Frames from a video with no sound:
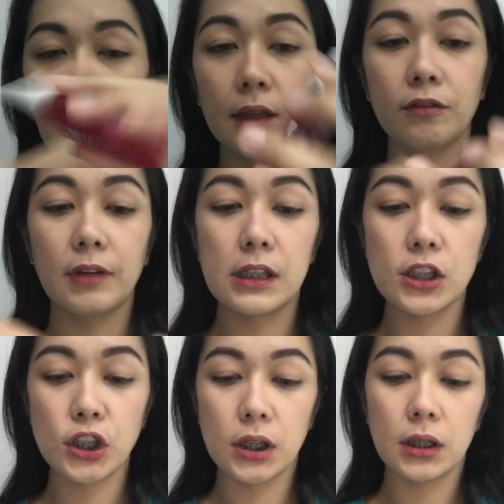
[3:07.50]

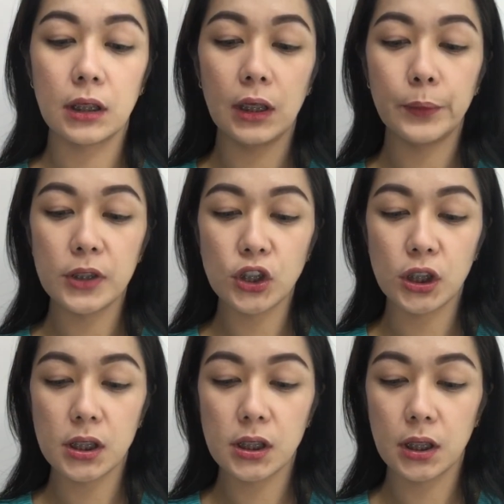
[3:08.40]
Advance siya na lip and
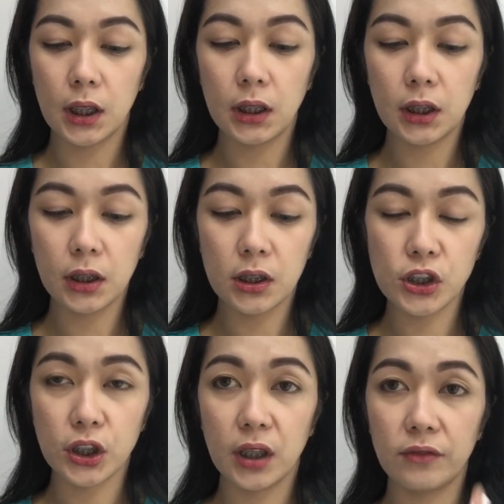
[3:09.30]
cheek stain in
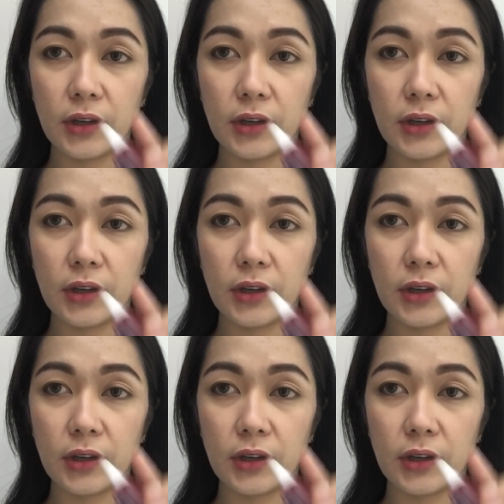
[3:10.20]
the shade